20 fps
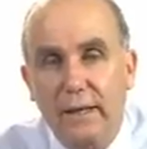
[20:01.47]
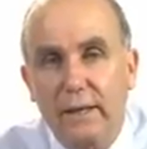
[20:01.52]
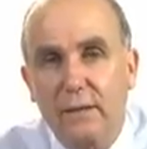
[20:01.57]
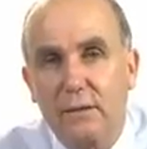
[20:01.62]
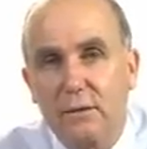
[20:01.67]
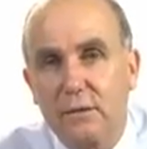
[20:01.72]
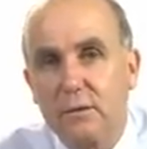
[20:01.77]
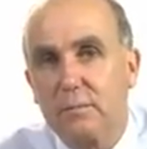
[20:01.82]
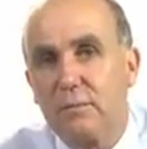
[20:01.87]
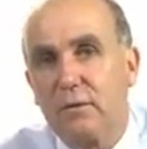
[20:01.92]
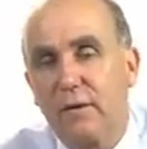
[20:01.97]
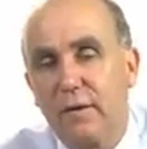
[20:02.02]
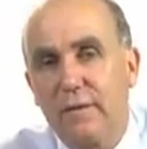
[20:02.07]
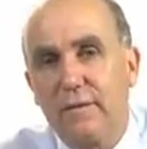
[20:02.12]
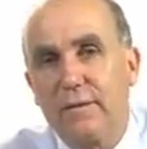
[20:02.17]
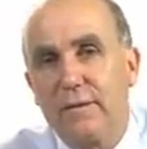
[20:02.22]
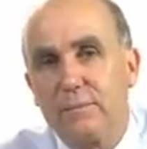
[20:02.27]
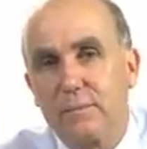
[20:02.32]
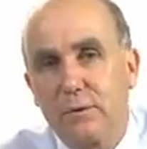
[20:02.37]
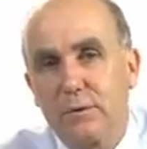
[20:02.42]
sector to
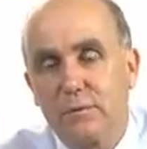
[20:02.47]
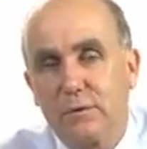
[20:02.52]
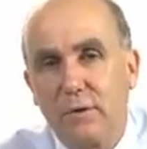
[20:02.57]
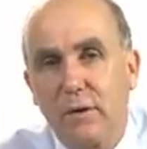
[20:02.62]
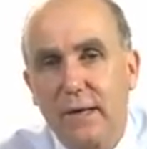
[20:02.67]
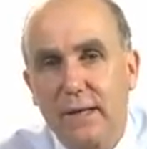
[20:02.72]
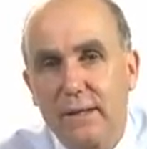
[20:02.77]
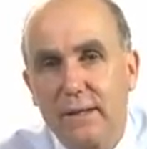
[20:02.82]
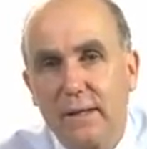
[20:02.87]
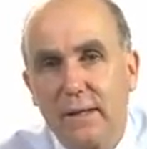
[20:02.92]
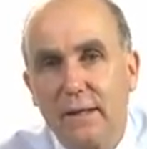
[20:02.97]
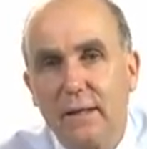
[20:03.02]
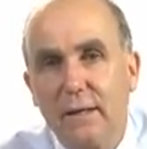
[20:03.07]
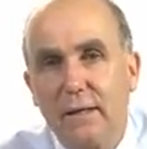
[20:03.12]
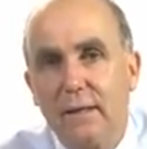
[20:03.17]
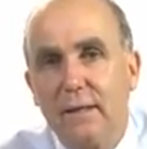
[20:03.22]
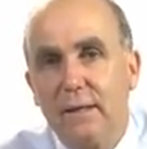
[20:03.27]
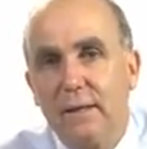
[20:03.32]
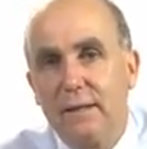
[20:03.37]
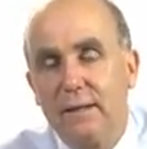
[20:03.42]
provide
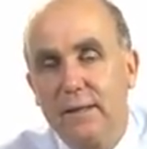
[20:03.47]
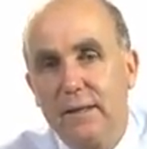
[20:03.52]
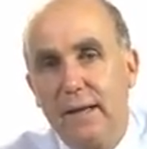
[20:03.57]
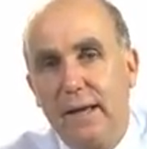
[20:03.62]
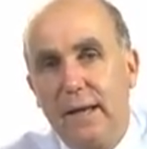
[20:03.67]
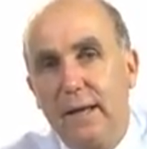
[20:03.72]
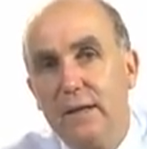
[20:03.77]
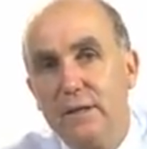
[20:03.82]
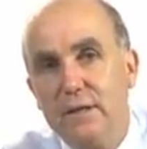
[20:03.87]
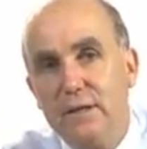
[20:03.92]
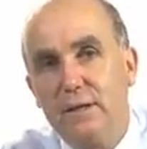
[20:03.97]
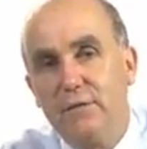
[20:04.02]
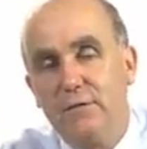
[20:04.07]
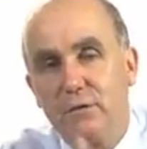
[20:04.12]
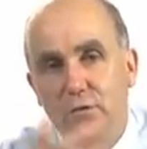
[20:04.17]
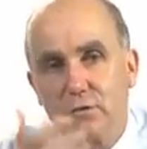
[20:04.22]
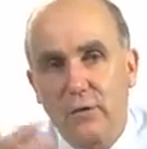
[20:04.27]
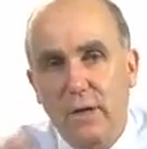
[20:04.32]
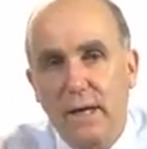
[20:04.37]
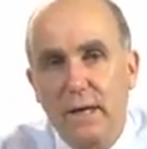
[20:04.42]
the energy
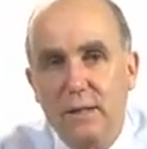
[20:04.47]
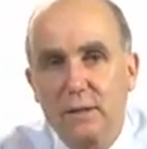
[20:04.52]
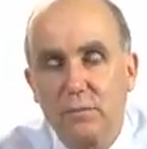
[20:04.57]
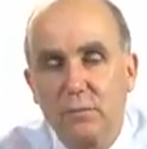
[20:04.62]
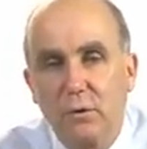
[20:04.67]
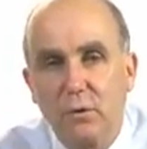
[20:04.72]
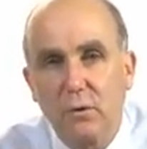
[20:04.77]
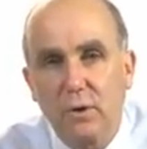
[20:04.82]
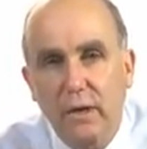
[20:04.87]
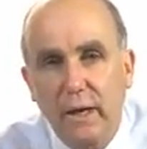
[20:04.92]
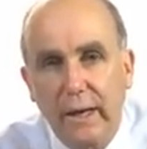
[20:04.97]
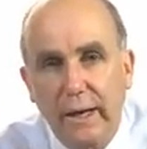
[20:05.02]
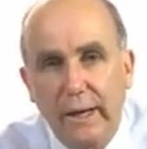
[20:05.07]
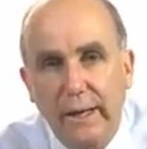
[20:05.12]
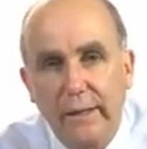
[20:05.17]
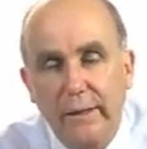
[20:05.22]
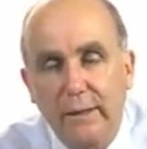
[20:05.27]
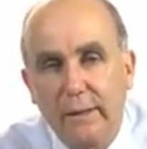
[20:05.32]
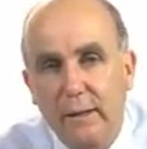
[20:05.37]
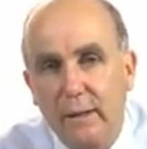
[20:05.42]
for transport
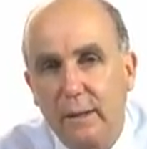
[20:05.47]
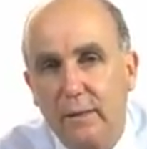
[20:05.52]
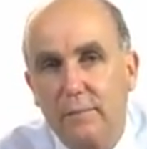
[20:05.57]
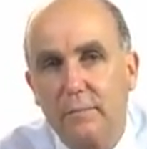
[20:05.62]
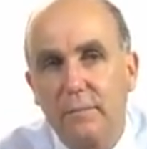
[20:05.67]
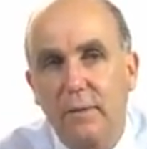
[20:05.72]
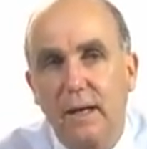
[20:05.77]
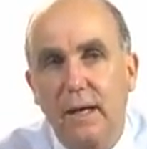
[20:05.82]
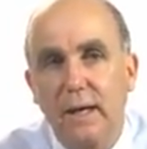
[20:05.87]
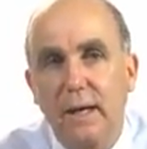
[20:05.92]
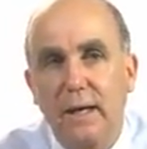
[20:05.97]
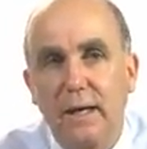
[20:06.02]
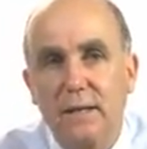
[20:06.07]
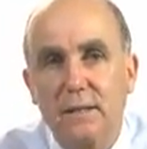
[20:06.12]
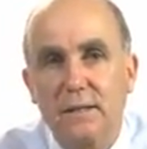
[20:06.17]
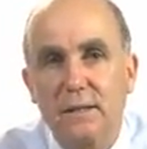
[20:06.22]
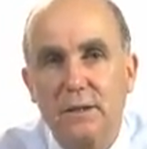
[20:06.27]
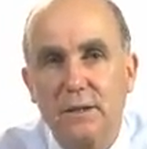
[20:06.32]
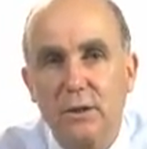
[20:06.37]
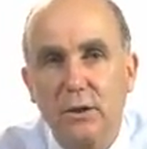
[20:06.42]
and
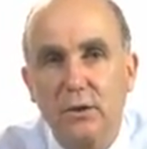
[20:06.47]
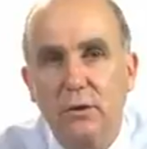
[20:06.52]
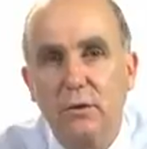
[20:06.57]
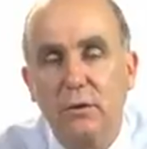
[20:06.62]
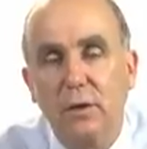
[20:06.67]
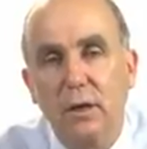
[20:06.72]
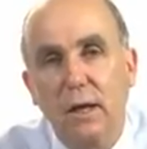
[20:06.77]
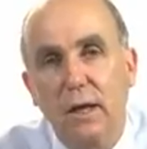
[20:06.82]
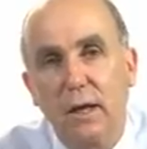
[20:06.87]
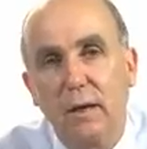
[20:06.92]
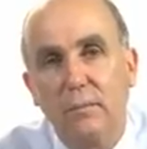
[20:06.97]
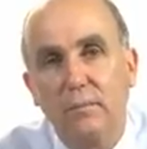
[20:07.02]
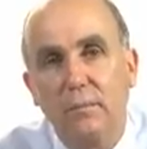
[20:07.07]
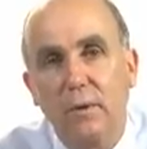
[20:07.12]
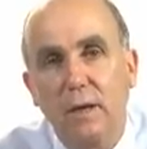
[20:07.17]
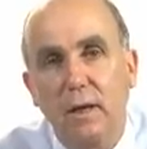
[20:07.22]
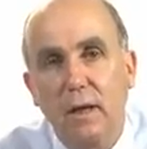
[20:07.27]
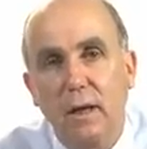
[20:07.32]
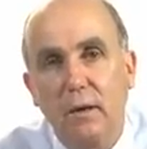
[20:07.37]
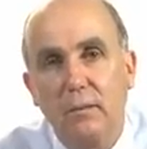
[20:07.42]
steel
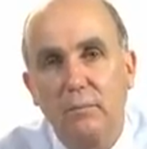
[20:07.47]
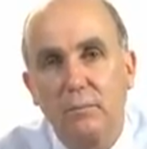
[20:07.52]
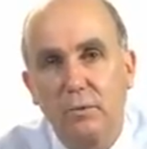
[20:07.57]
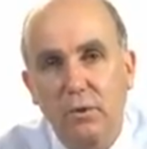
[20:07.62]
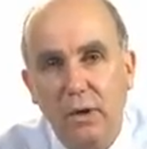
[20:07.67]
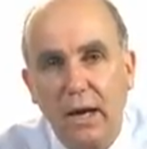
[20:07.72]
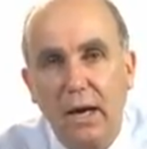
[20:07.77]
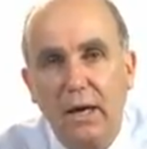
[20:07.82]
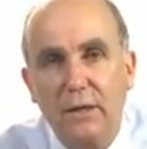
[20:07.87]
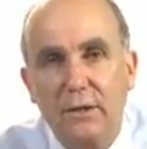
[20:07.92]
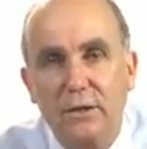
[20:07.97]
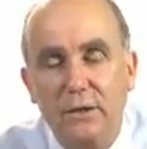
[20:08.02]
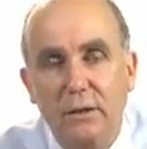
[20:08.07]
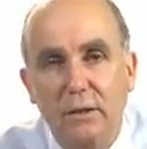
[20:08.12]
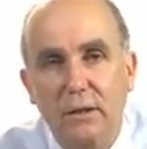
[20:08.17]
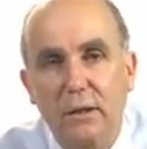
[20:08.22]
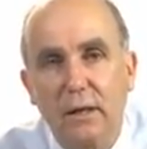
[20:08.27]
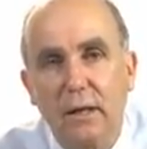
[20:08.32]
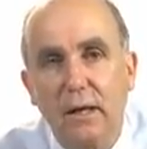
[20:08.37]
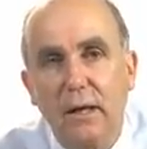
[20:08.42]

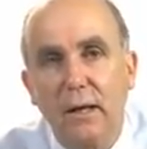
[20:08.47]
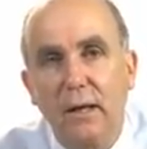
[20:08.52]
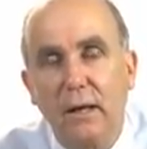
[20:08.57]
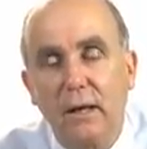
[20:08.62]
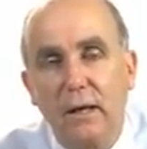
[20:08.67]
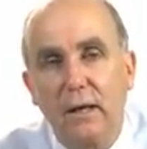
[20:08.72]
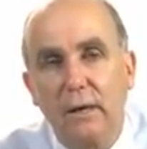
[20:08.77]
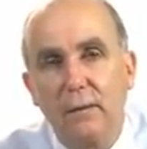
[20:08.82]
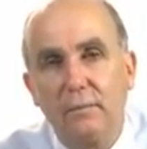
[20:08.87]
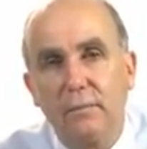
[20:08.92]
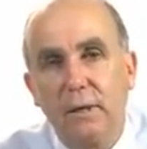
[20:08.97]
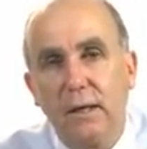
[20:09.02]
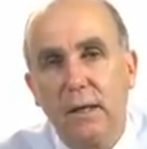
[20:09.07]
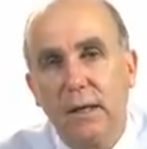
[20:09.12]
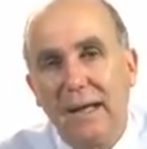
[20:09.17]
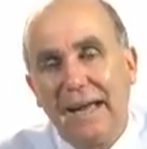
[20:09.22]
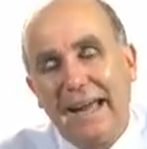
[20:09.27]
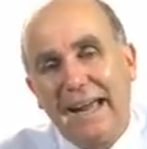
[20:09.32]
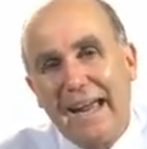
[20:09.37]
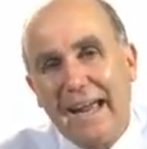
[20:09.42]
production.
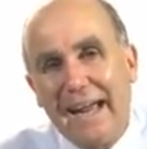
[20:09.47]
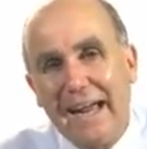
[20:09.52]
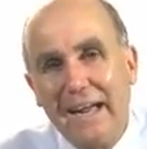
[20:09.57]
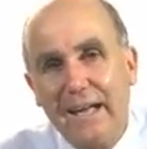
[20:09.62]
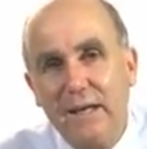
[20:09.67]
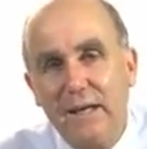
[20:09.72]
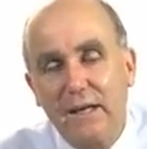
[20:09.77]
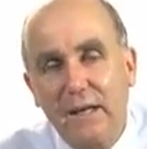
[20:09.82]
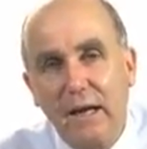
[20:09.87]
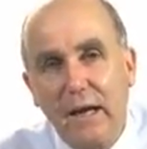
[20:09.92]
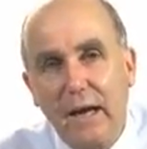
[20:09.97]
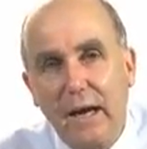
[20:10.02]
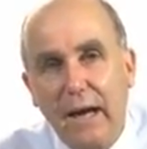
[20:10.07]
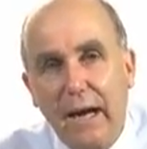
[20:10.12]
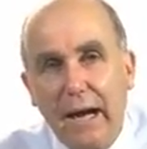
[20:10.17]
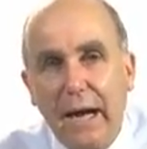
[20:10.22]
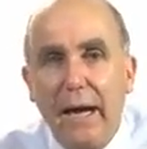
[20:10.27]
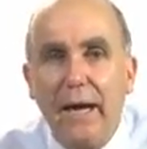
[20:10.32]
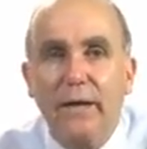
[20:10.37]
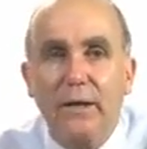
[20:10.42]
And
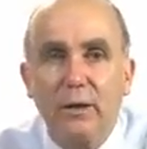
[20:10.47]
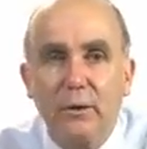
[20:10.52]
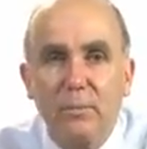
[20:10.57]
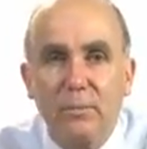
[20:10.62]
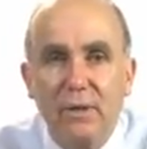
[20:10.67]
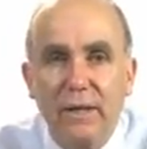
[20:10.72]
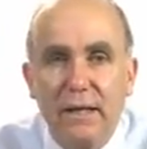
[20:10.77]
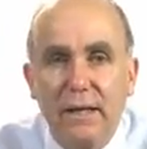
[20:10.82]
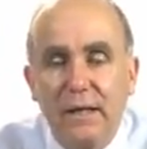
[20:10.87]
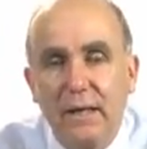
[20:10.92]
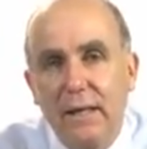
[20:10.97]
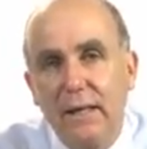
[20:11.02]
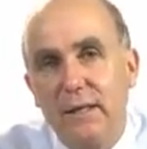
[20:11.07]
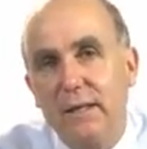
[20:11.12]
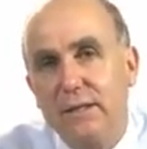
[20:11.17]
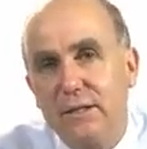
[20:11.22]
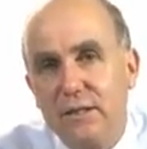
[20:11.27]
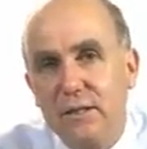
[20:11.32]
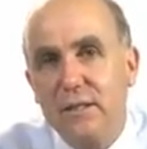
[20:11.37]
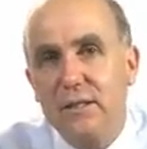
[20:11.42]
arguably,
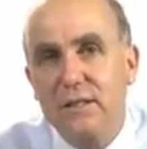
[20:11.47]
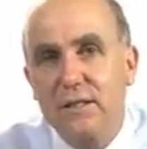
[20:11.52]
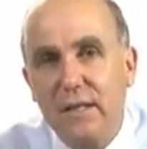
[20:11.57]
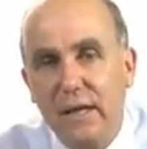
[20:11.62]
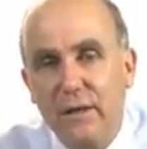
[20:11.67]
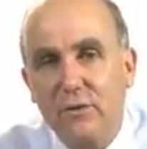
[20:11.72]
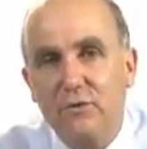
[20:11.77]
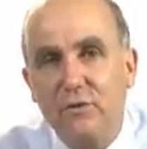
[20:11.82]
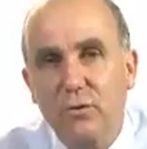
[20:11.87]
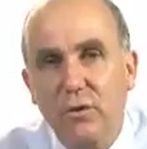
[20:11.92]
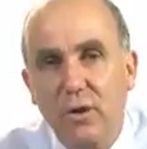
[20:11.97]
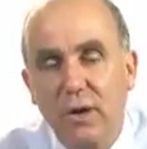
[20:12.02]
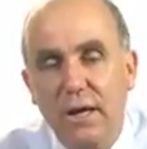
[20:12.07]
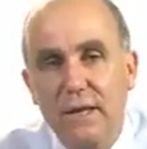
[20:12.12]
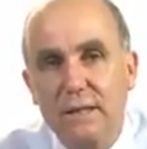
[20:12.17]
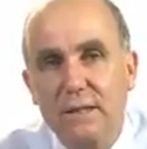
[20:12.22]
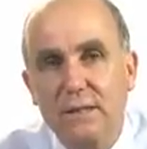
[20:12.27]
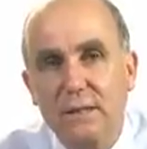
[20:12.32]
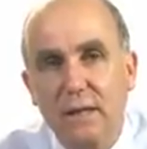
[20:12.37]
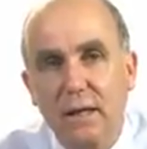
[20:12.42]
in a
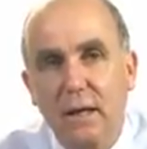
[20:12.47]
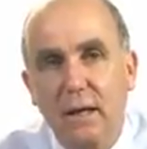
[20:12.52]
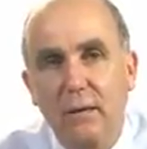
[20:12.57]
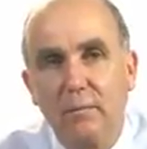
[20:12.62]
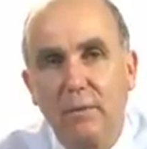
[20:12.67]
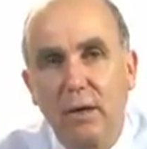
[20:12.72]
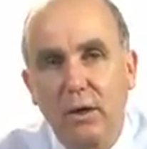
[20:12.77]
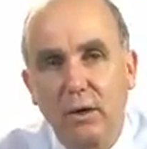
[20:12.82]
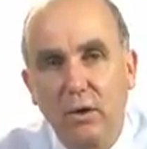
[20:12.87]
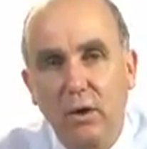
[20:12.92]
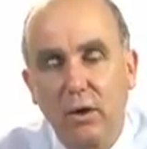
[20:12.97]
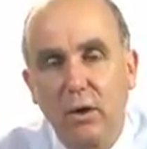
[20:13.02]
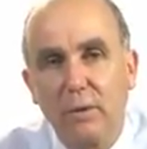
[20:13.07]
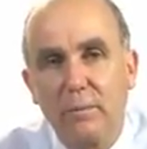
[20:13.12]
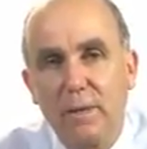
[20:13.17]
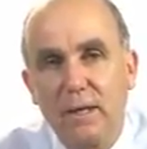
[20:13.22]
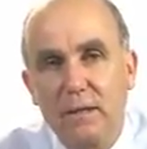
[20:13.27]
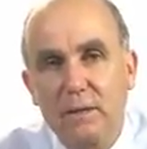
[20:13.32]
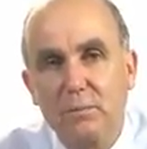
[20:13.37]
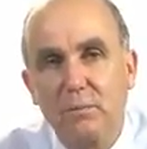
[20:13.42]
decentralized
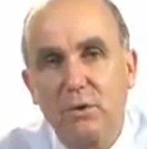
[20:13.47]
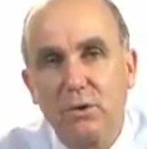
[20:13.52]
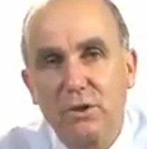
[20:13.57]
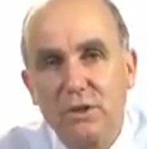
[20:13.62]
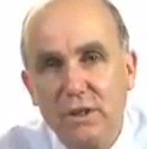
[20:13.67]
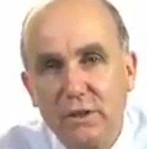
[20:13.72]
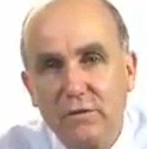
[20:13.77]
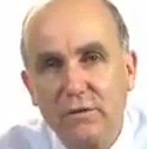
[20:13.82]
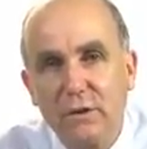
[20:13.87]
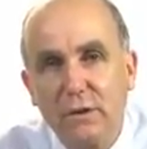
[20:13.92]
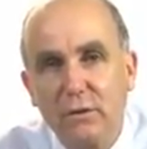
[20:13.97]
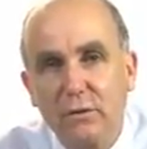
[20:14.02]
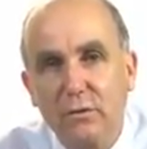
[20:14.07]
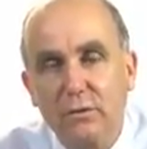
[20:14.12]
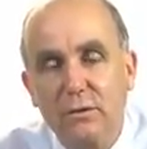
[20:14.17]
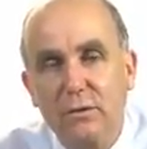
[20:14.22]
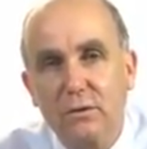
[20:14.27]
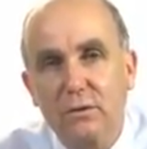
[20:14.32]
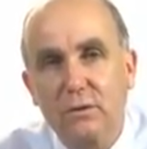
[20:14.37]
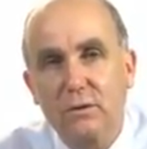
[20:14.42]
economy, it's more
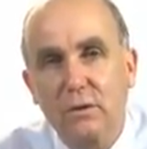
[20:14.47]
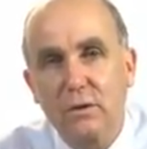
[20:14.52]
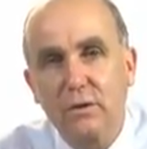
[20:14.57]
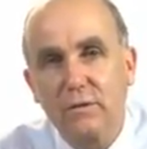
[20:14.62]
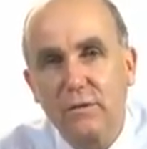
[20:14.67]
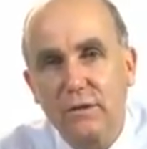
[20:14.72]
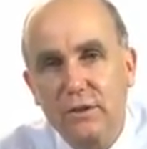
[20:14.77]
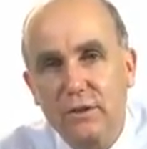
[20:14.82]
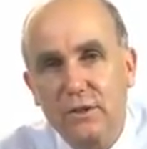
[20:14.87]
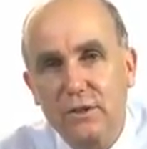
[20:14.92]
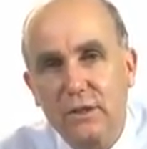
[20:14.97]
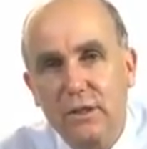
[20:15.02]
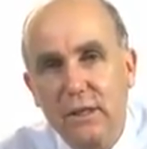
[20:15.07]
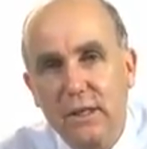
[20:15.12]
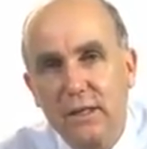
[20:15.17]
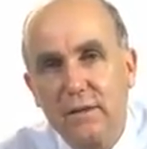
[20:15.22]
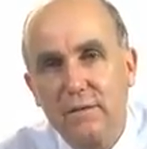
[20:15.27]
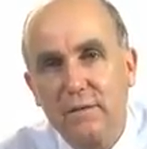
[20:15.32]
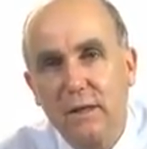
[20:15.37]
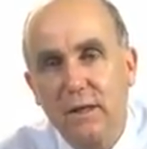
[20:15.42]
difficult to sort of
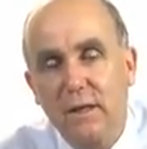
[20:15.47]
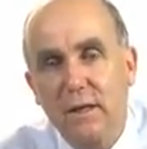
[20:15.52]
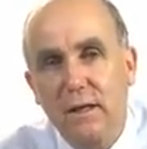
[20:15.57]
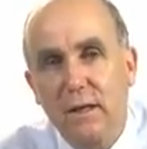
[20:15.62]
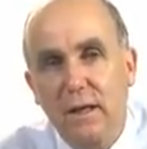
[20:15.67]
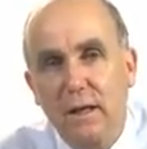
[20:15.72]
achieve